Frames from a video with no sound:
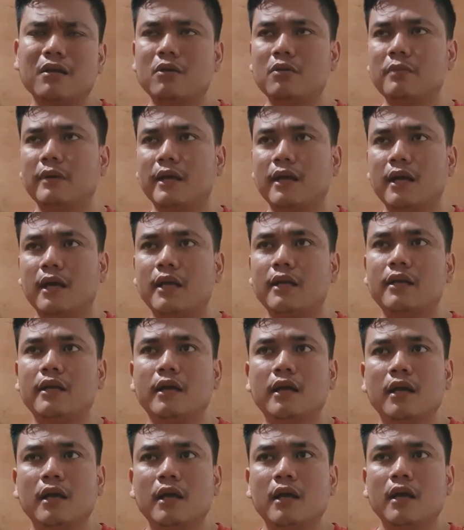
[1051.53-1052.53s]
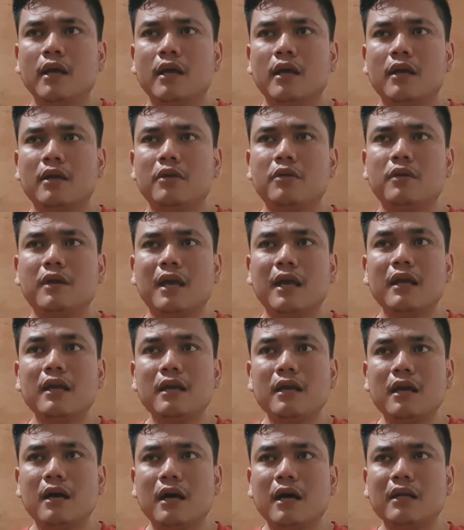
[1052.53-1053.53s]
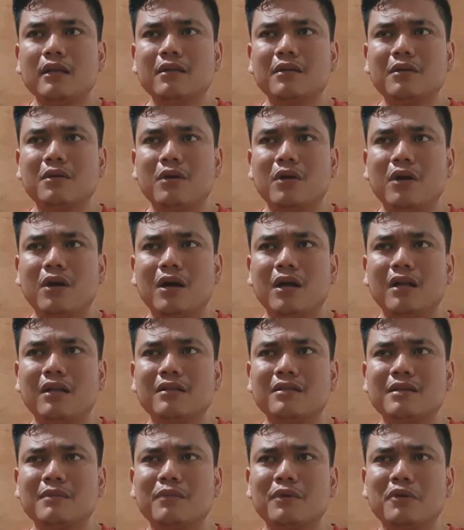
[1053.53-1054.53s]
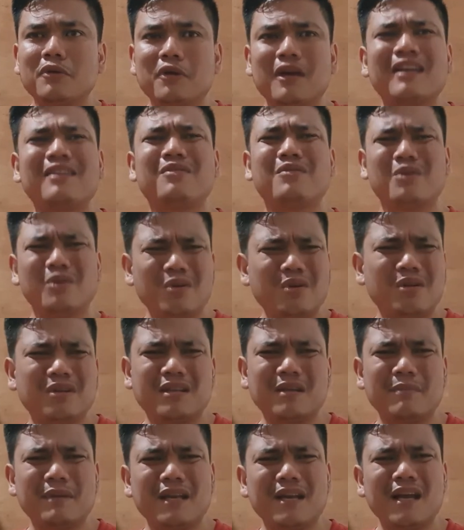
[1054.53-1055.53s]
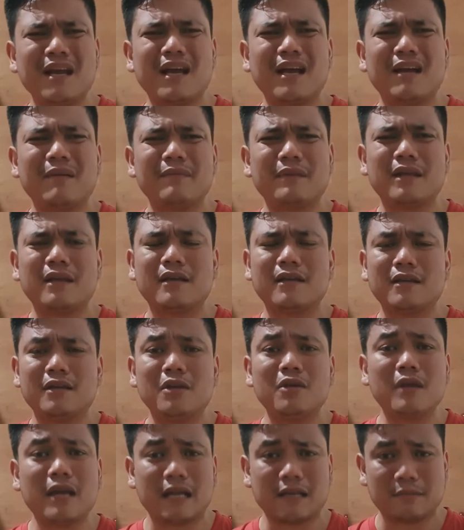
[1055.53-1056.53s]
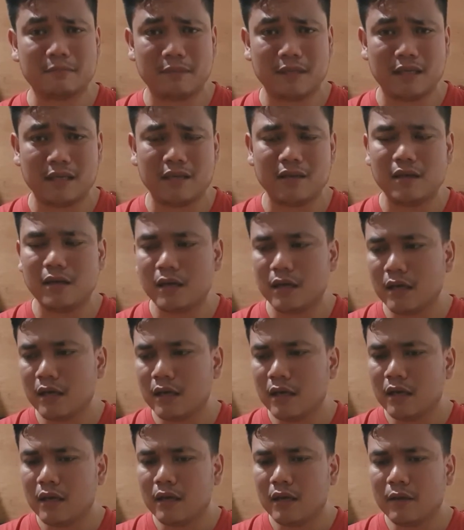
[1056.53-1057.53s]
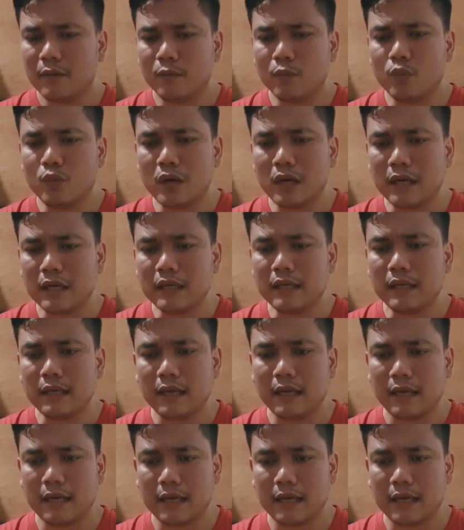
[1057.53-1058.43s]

Oh my God. You cannot call someone you can call. I mean, you get me? Wag din